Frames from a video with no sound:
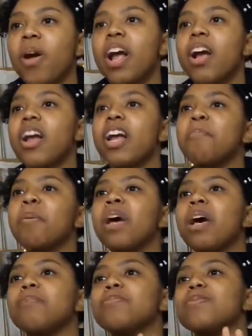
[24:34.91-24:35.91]
Where it
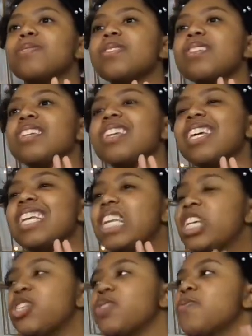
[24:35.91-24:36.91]
becomes an
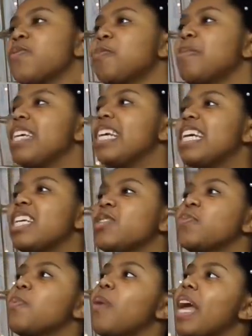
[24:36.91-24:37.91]
issue for me
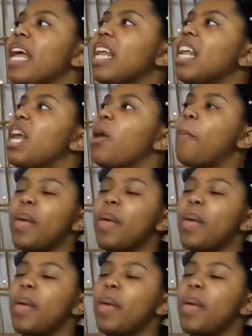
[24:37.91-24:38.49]
is when